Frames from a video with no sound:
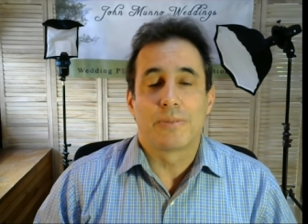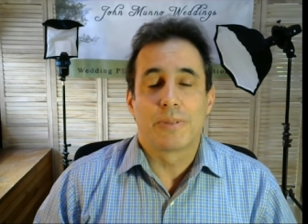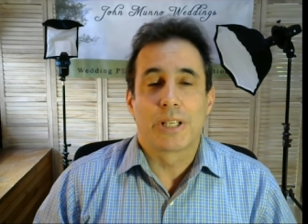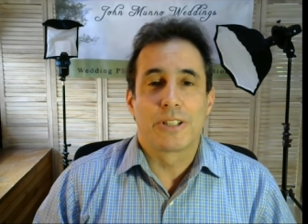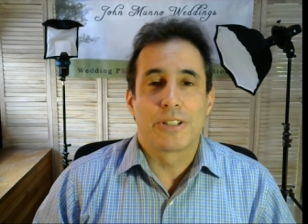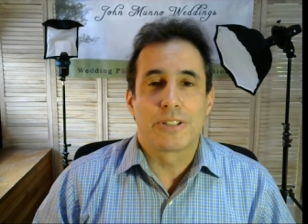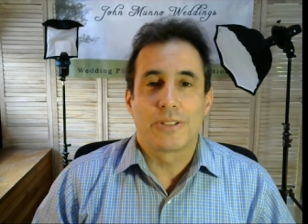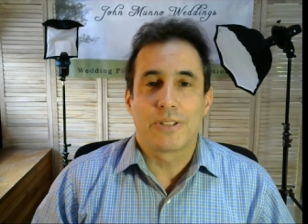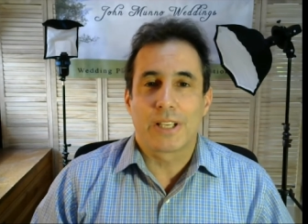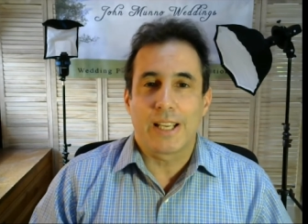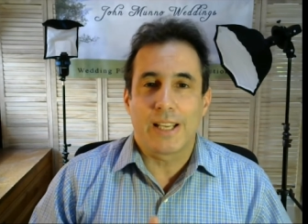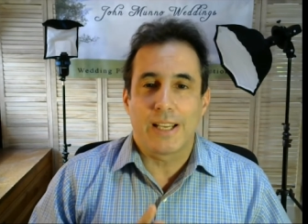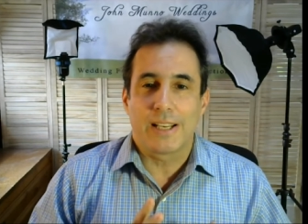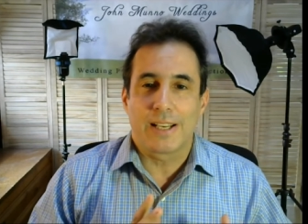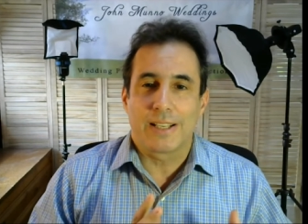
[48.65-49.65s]
because you
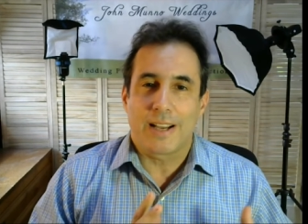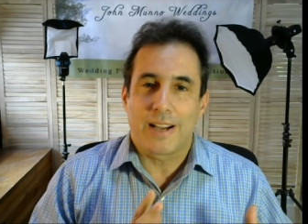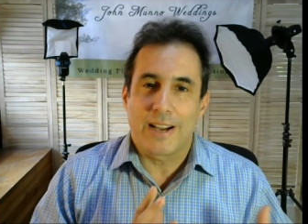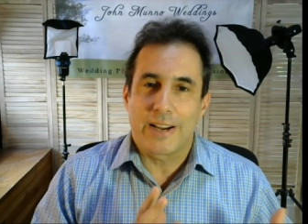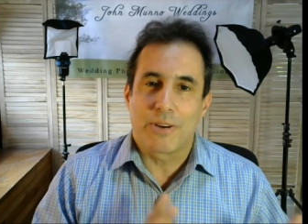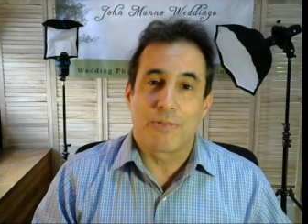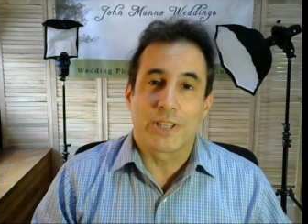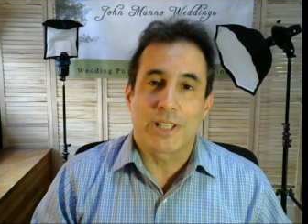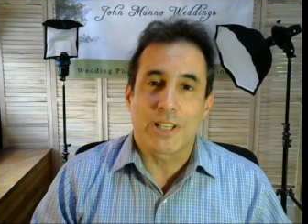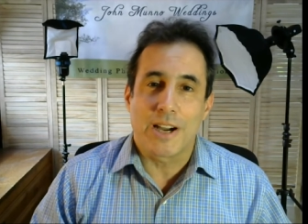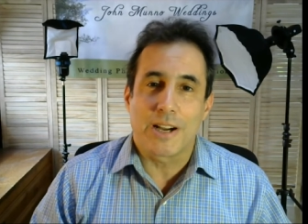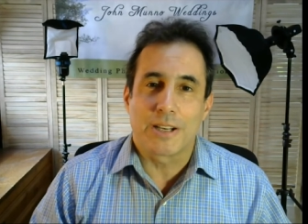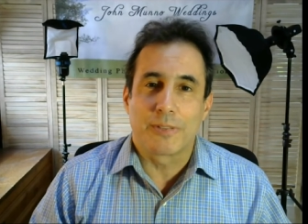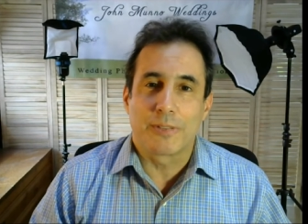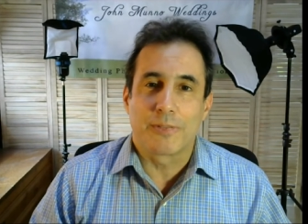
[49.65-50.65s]
can't hire a
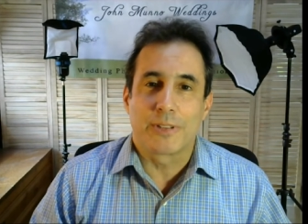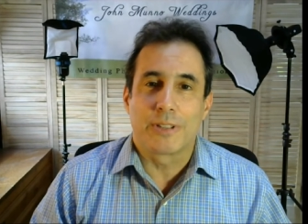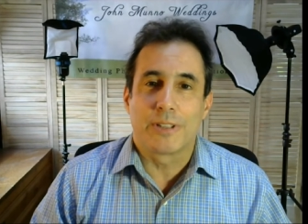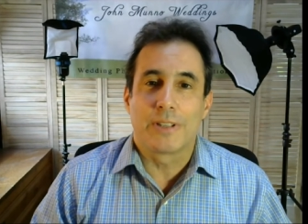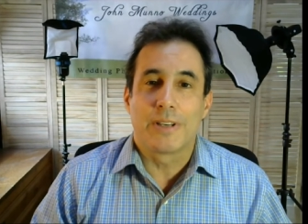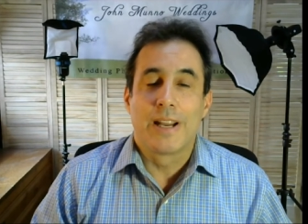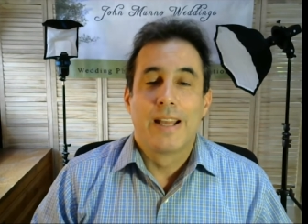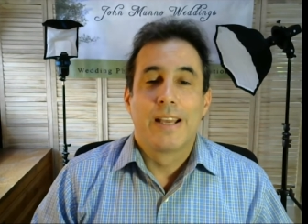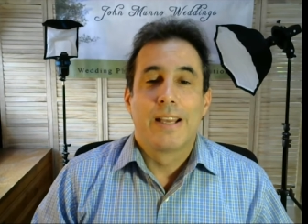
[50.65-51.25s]
photographer